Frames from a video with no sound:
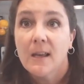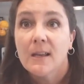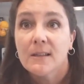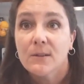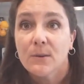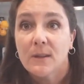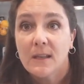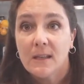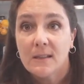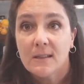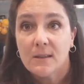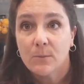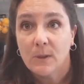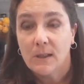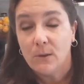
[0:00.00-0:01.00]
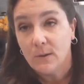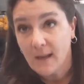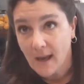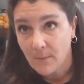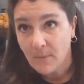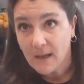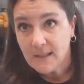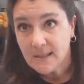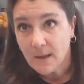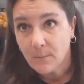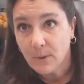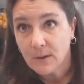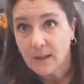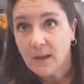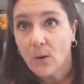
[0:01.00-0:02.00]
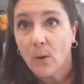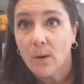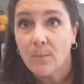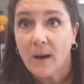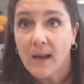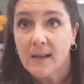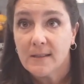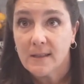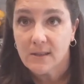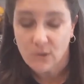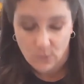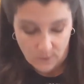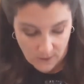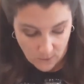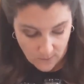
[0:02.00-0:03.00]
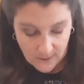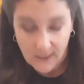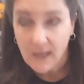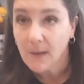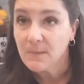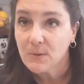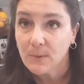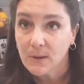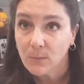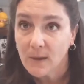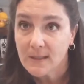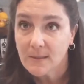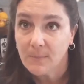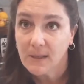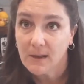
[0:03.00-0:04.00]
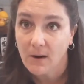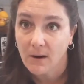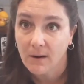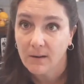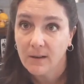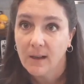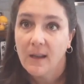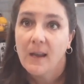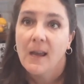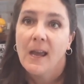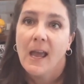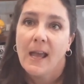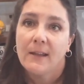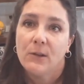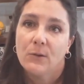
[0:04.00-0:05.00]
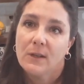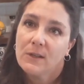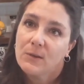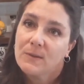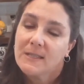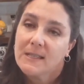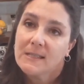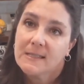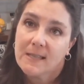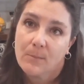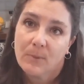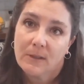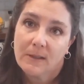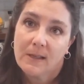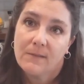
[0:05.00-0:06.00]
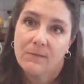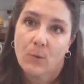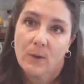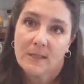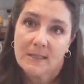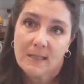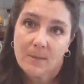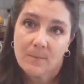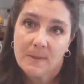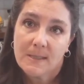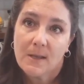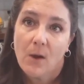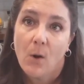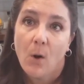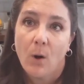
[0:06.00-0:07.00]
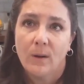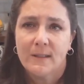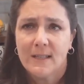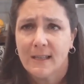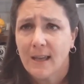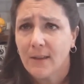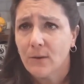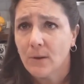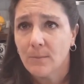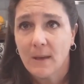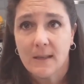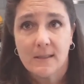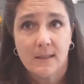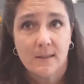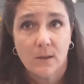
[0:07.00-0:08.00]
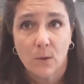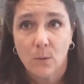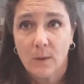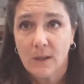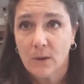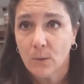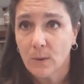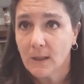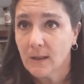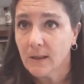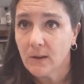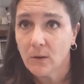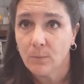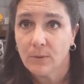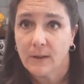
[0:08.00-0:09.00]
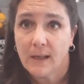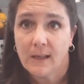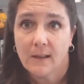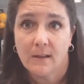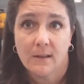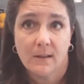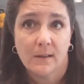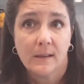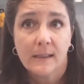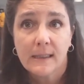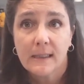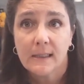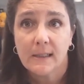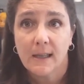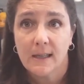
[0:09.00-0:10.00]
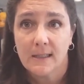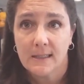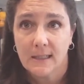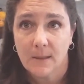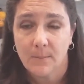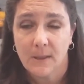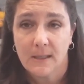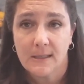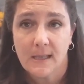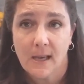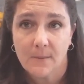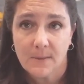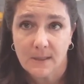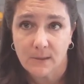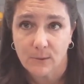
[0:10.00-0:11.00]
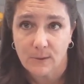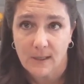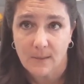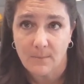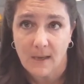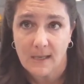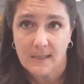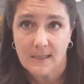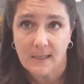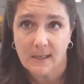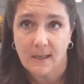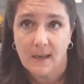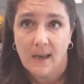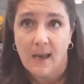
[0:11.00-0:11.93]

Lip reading: So these three you can buy separately or buy as the trio, and it comes with a recipe card. And you can use these separately for dips. All together, it makes this ooey gooey, lick your plate, clean dip. It's absolutely amazing.